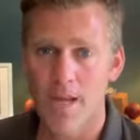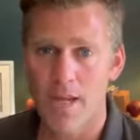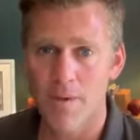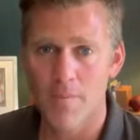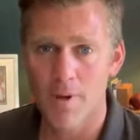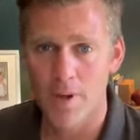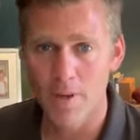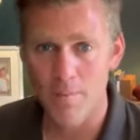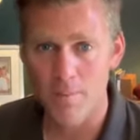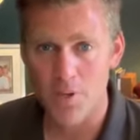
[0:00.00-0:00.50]

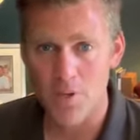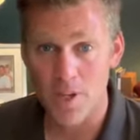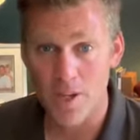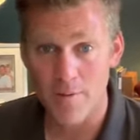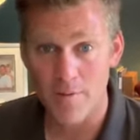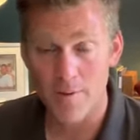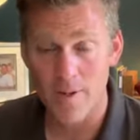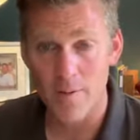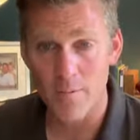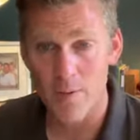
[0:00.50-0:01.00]
came home
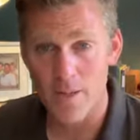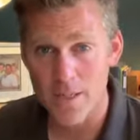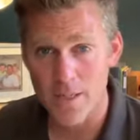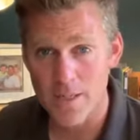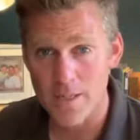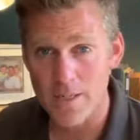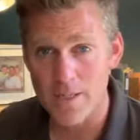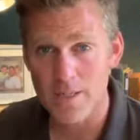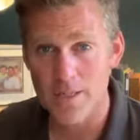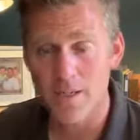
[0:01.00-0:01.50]
safely with
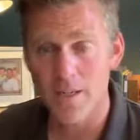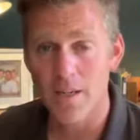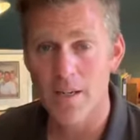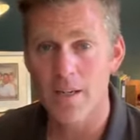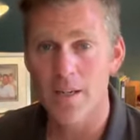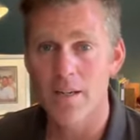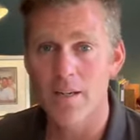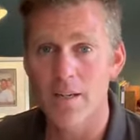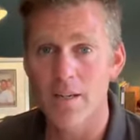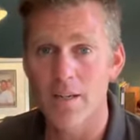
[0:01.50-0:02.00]
it,
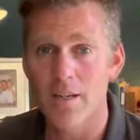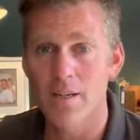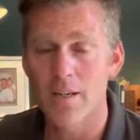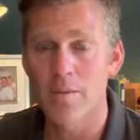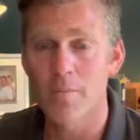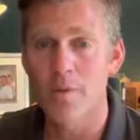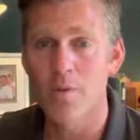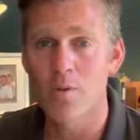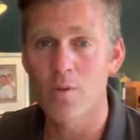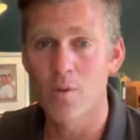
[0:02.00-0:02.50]
uh,
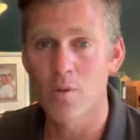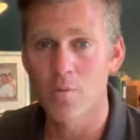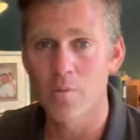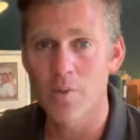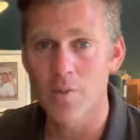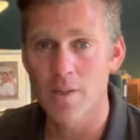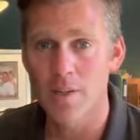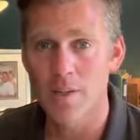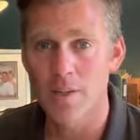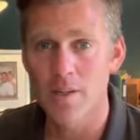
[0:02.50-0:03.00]
I'm
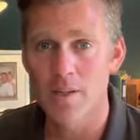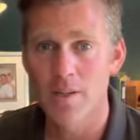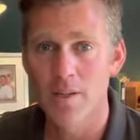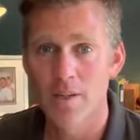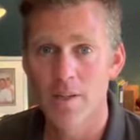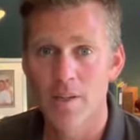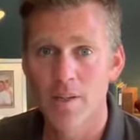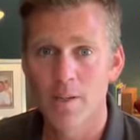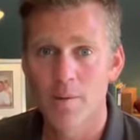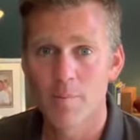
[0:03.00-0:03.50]
enormously
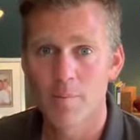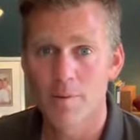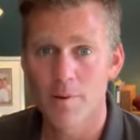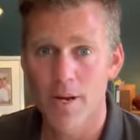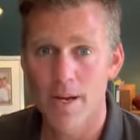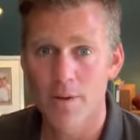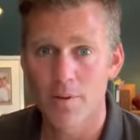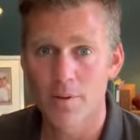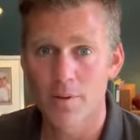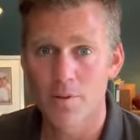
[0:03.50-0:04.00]

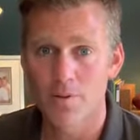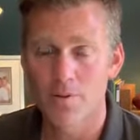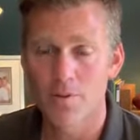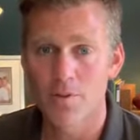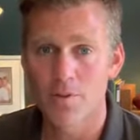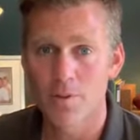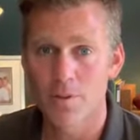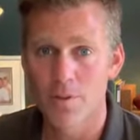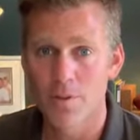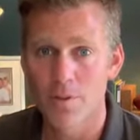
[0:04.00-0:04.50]
proud of
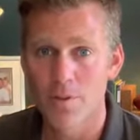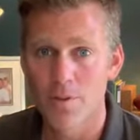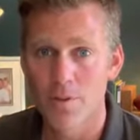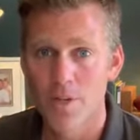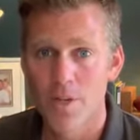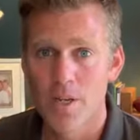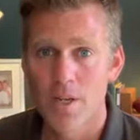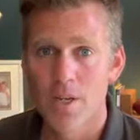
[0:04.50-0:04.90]
too.